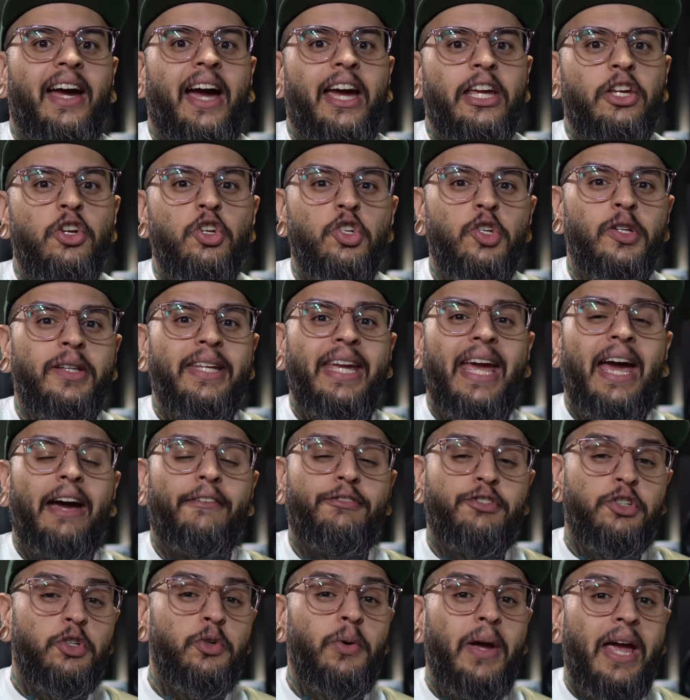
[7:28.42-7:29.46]
I usually
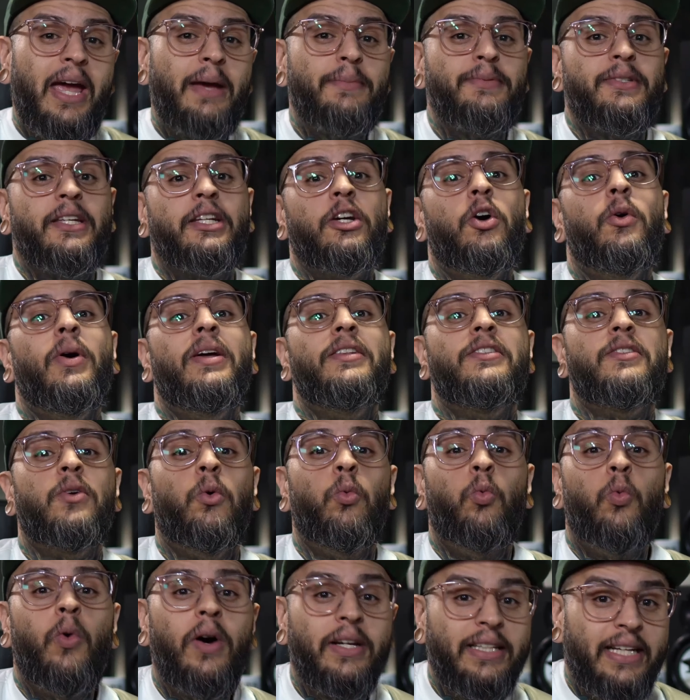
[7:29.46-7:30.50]
have 2 amps that go into
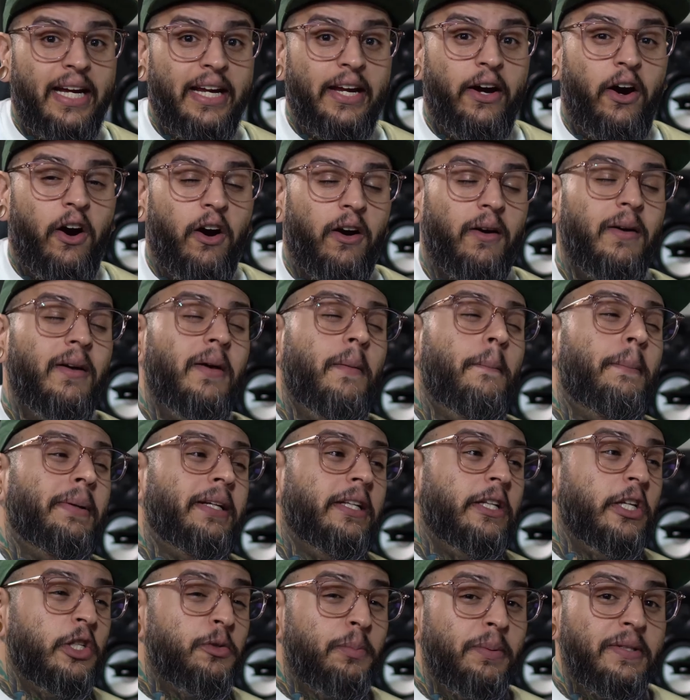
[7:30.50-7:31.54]
one IR, but
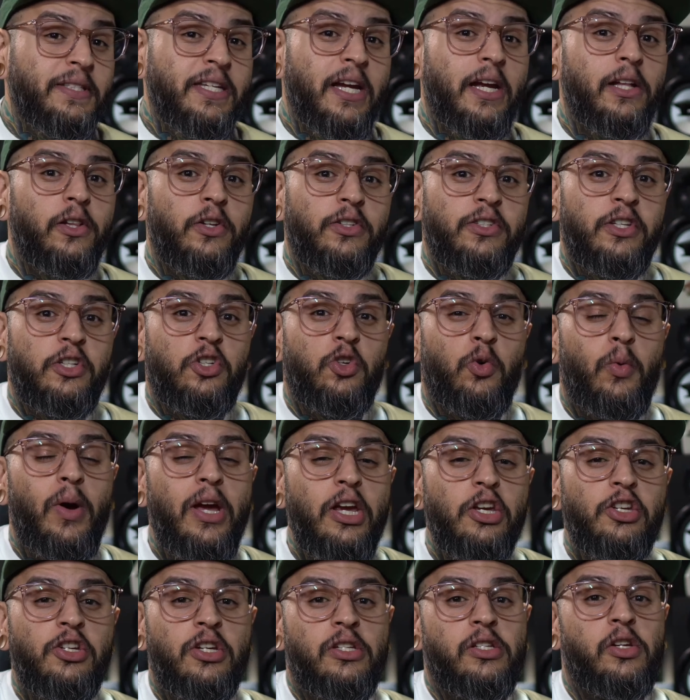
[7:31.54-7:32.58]
in this particular
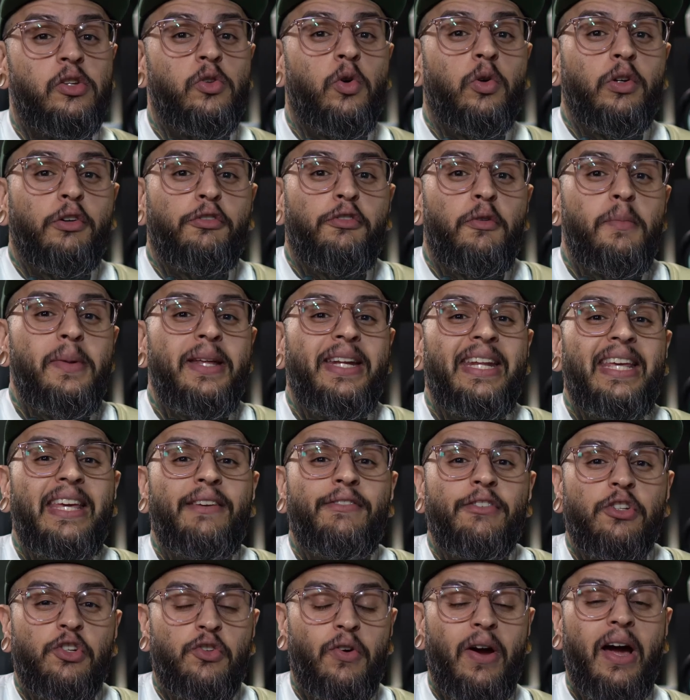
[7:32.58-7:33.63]
situation, in order for me to
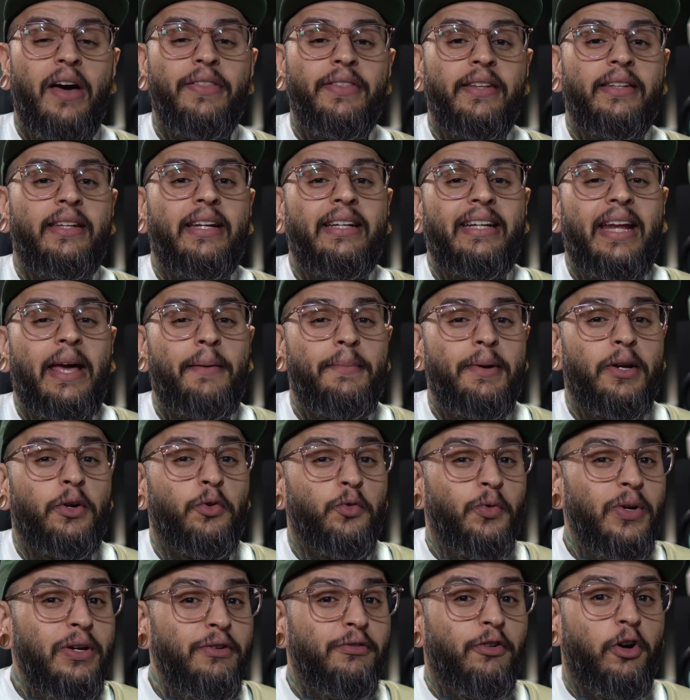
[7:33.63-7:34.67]
even try out the dynamic
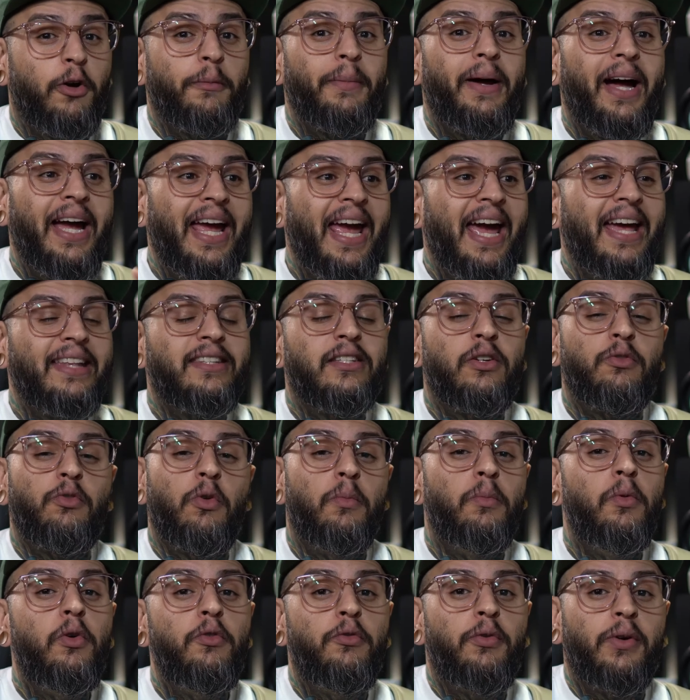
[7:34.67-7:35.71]
reverb, I had to
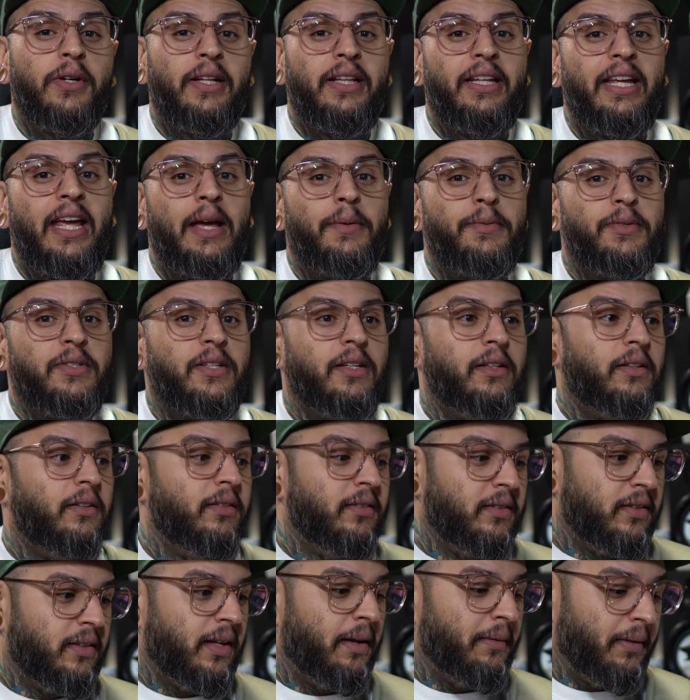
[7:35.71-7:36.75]
remove one of the amps to
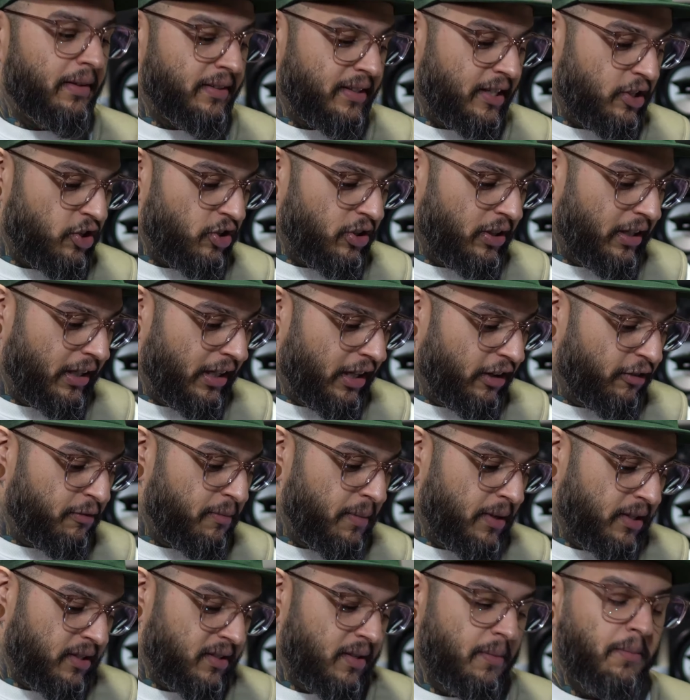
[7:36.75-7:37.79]
essentially give
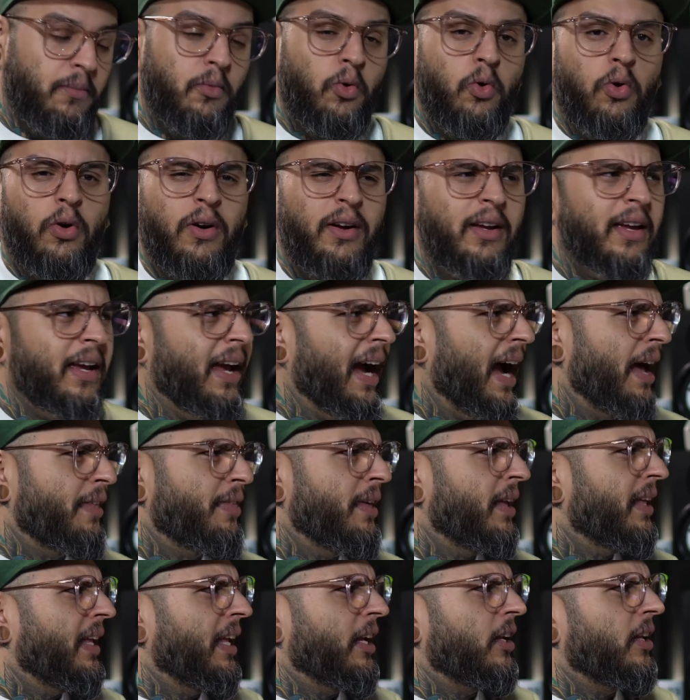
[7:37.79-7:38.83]
me some more, I
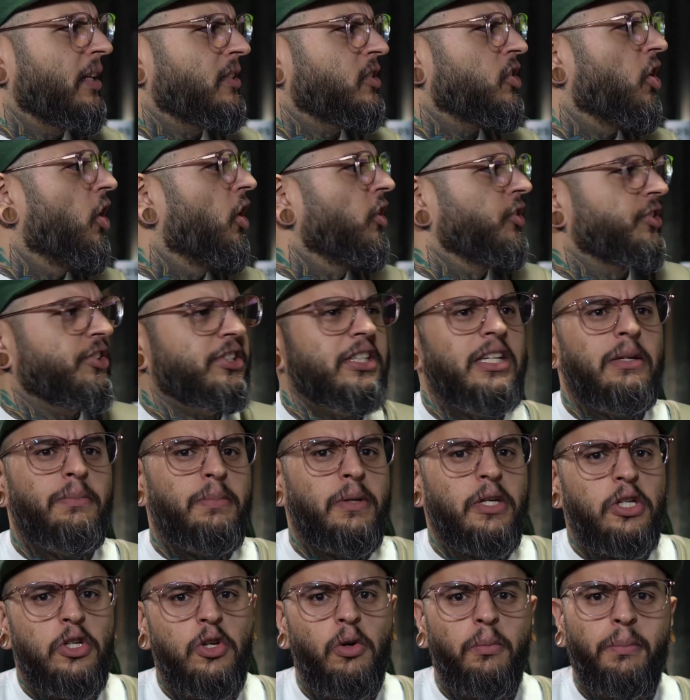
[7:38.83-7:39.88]
think it's called
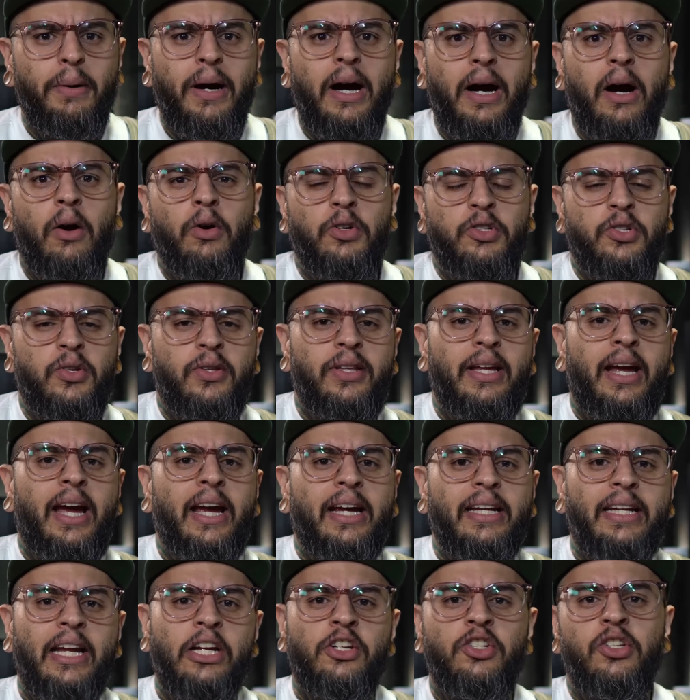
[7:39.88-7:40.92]
CPU power, so that I
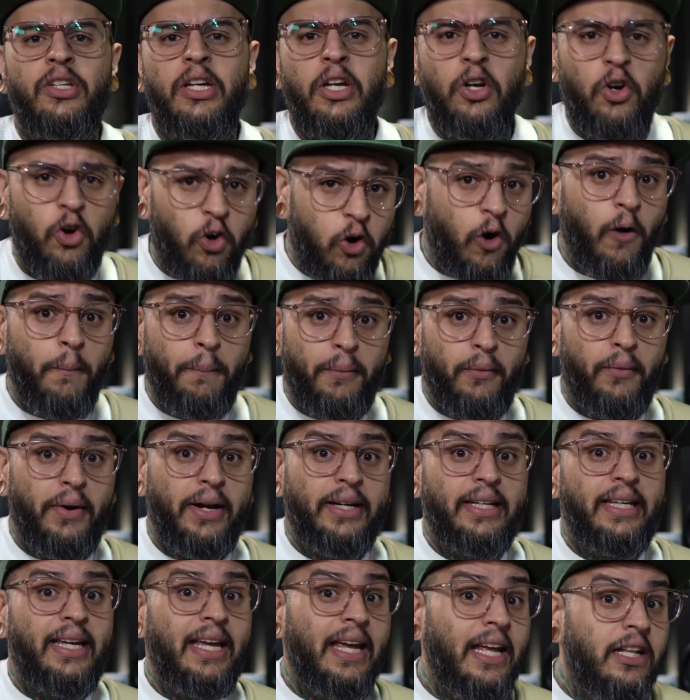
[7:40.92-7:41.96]
can actually
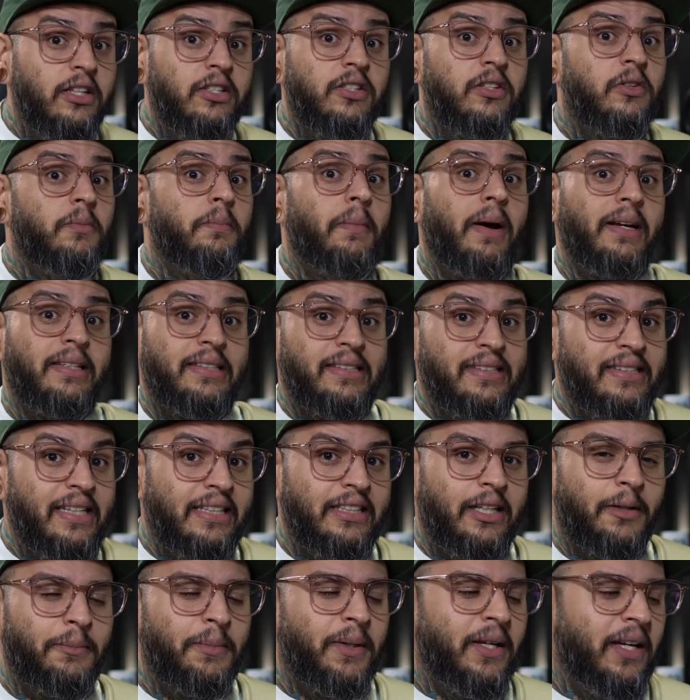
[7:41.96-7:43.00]
incorporate it into my
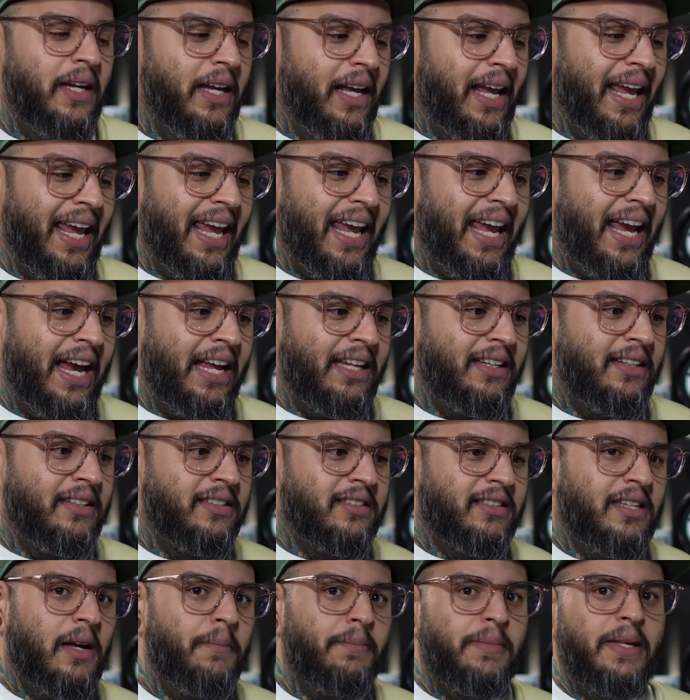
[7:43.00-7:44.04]
setup. And
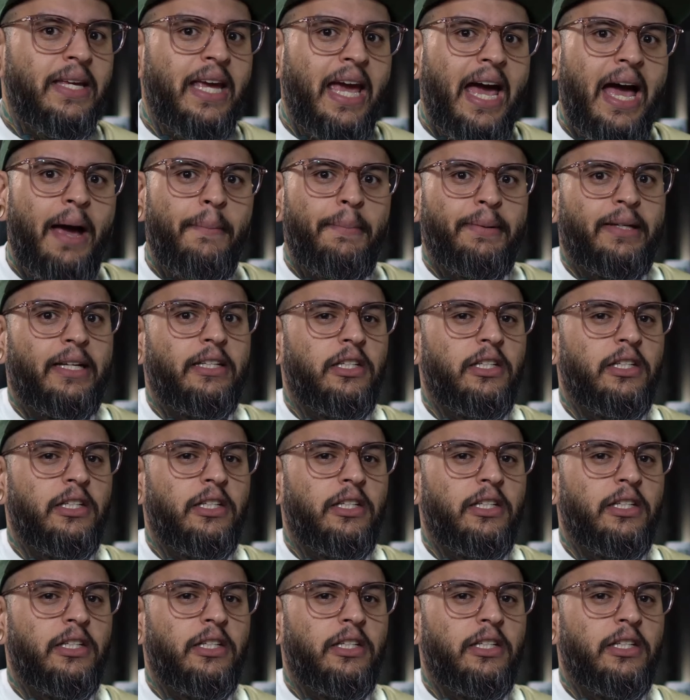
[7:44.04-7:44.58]
something happened.